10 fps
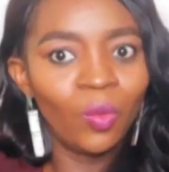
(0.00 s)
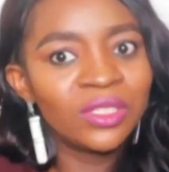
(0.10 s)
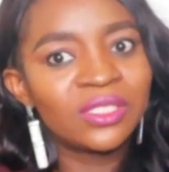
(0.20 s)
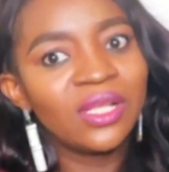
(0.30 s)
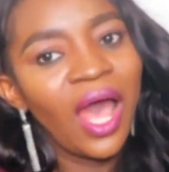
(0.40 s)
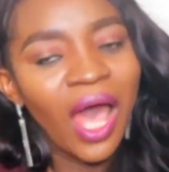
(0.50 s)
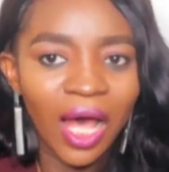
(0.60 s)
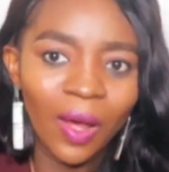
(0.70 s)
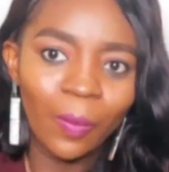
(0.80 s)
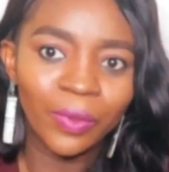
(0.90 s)
What's
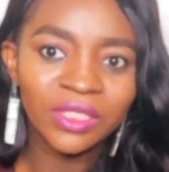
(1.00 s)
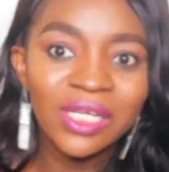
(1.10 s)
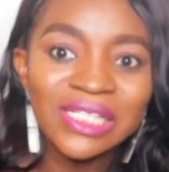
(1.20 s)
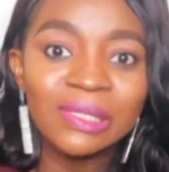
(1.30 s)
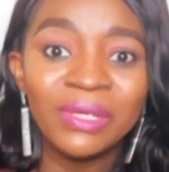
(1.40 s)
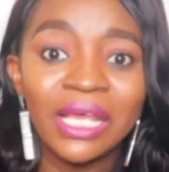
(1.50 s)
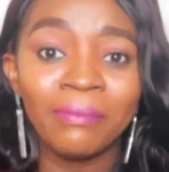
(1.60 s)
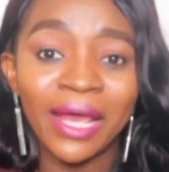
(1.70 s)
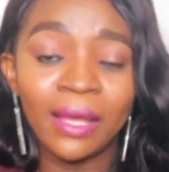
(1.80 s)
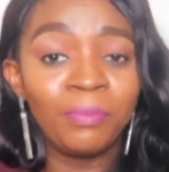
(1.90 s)
up? She needs to be
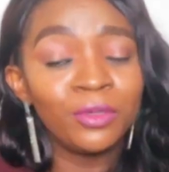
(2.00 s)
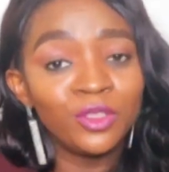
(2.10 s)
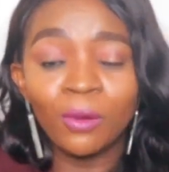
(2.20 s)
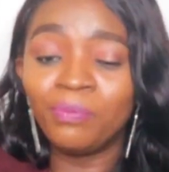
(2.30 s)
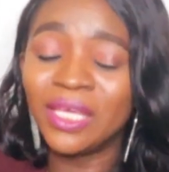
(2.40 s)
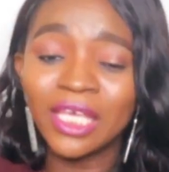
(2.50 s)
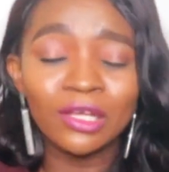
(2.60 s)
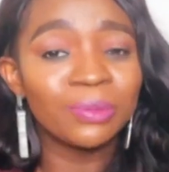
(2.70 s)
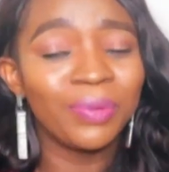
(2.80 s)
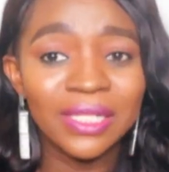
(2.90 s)
in my Put Your Big
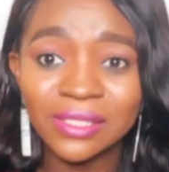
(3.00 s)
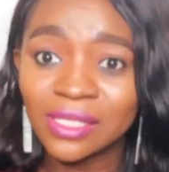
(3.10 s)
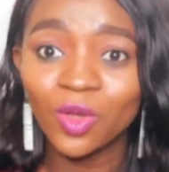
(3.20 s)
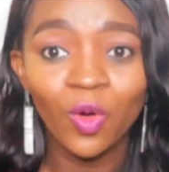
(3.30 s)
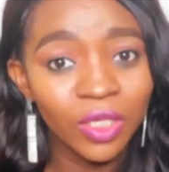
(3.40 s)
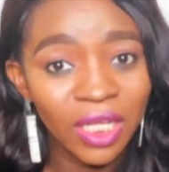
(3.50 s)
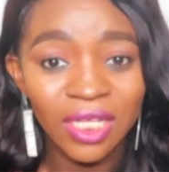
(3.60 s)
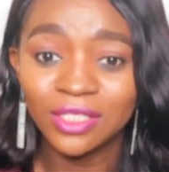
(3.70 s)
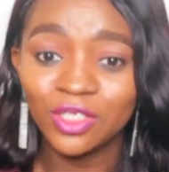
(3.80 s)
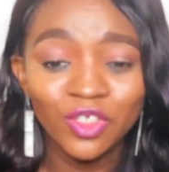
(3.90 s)
Girls Panties On
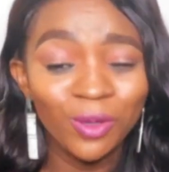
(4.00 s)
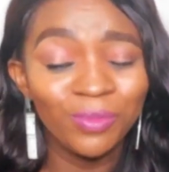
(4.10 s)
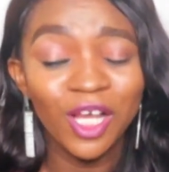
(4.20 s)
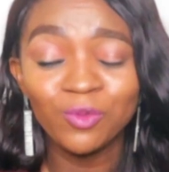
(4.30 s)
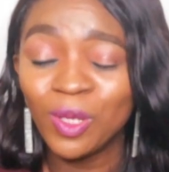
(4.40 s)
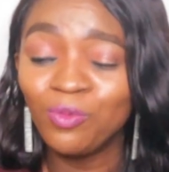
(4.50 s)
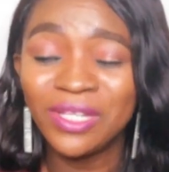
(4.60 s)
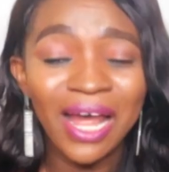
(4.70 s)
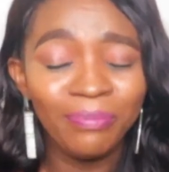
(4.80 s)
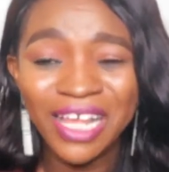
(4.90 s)
edition, because
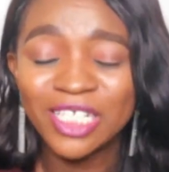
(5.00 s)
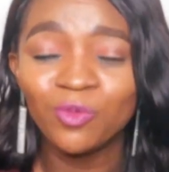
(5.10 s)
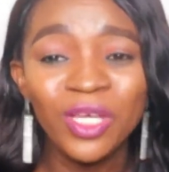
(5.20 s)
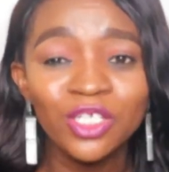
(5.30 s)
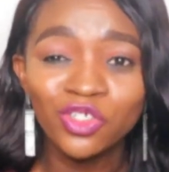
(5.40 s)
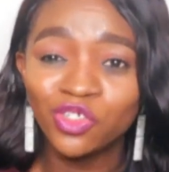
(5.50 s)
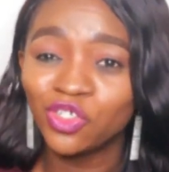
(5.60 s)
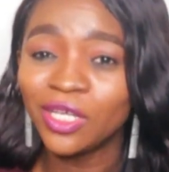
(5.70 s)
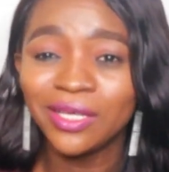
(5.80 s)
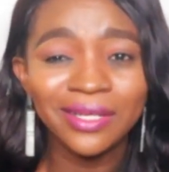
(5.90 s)
we
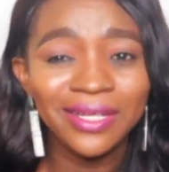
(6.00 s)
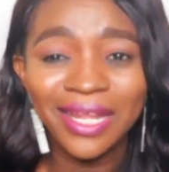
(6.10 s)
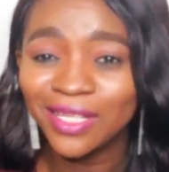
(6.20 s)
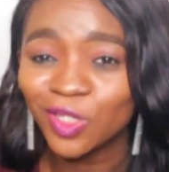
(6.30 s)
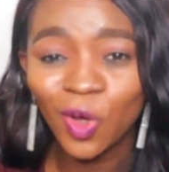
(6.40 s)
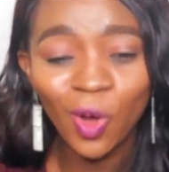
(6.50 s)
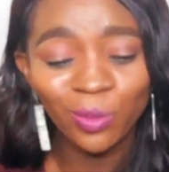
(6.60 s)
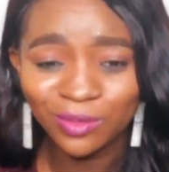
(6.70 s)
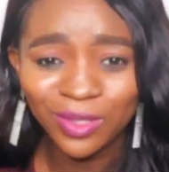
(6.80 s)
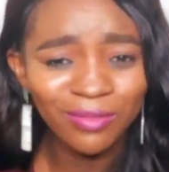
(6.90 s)
jig ladies
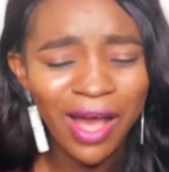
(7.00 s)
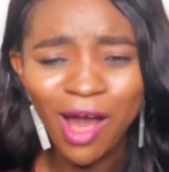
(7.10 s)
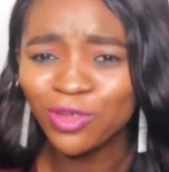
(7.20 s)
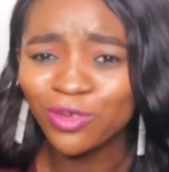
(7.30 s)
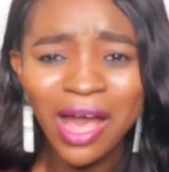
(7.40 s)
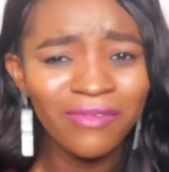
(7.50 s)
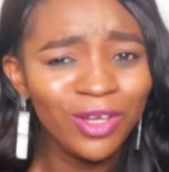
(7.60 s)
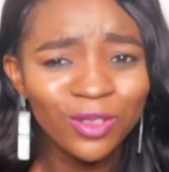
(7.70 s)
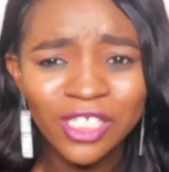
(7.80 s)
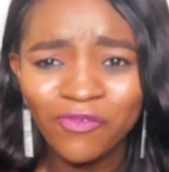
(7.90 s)
up to, why would you have
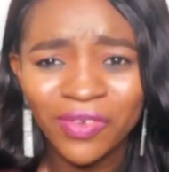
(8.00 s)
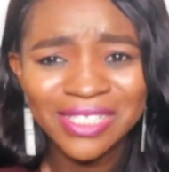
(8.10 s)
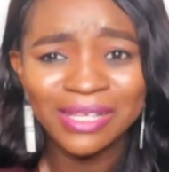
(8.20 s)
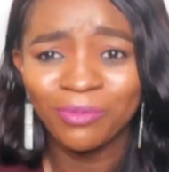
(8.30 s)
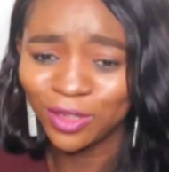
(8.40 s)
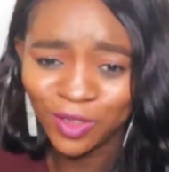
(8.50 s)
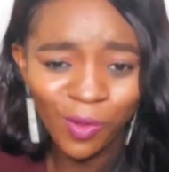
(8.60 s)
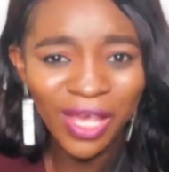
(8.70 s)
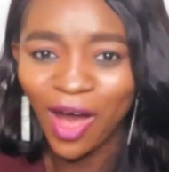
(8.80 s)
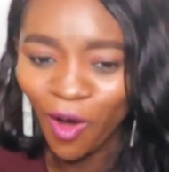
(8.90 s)
a low self-esteem? What's
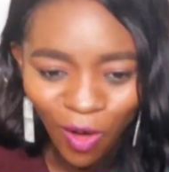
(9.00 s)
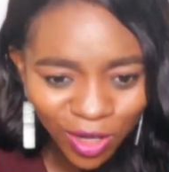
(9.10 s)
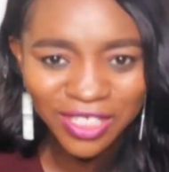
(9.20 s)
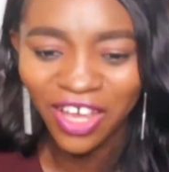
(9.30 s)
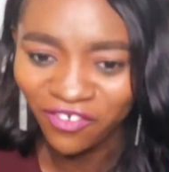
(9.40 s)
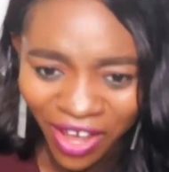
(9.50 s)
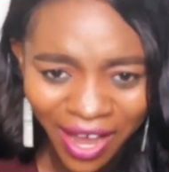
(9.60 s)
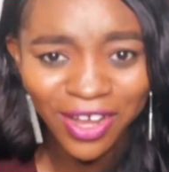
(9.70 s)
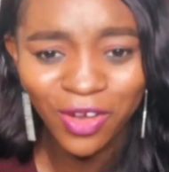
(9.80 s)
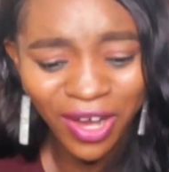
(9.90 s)
up? You're hot. You're
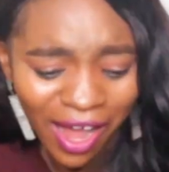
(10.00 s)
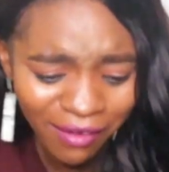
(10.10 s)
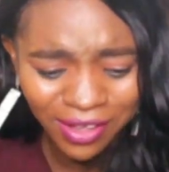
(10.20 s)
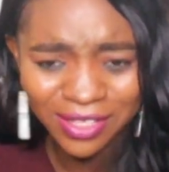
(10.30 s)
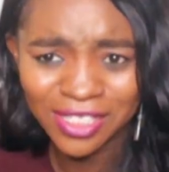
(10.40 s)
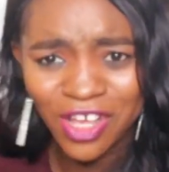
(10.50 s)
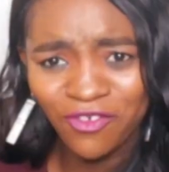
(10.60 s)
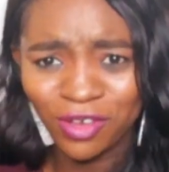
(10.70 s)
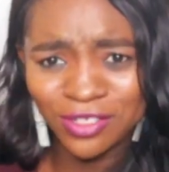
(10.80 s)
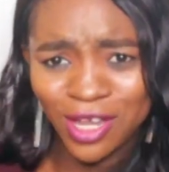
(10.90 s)
fine, girl. Carry
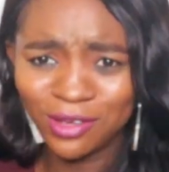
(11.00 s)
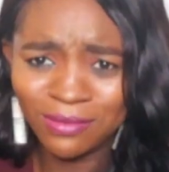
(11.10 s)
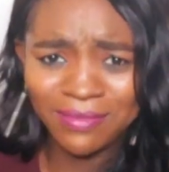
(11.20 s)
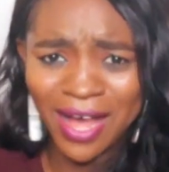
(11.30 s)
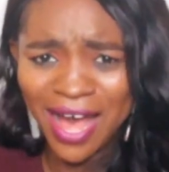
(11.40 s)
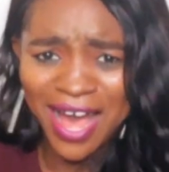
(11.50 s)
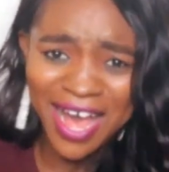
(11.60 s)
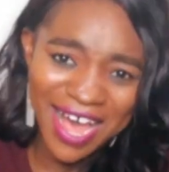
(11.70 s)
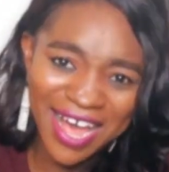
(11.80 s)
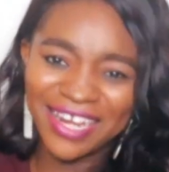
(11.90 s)
yourself, Roger. Are you
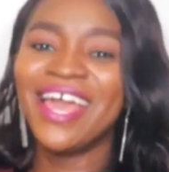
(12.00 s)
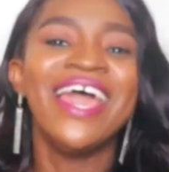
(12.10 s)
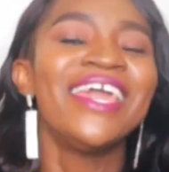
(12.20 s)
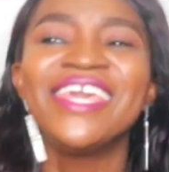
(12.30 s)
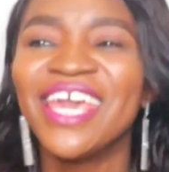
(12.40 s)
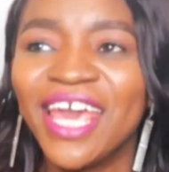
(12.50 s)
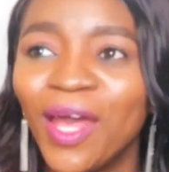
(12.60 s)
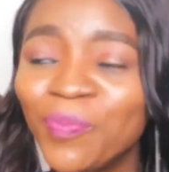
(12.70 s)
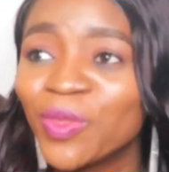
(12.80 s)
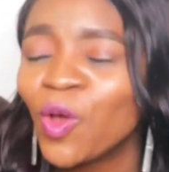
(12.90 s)
mad?
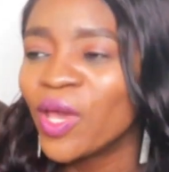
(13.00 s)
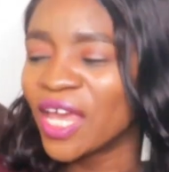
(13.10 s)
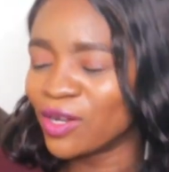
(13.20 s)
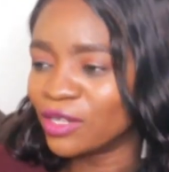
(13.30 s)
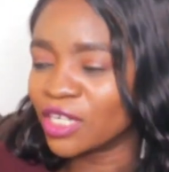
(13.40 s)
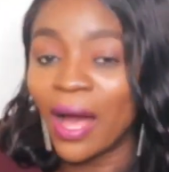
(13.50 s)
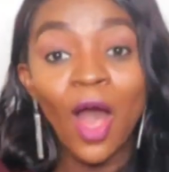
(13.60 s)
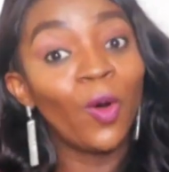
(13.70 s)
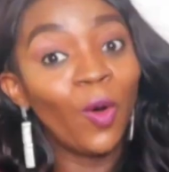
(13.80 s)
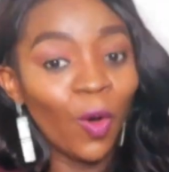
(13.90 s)
Yeah. Who again? I was talking
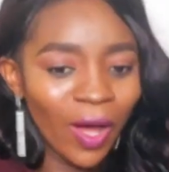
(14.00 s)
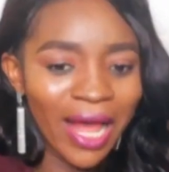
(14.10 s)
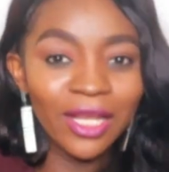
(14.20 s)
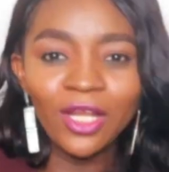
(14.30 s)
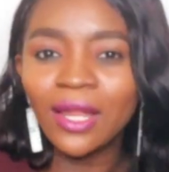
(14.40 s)
about, oh, I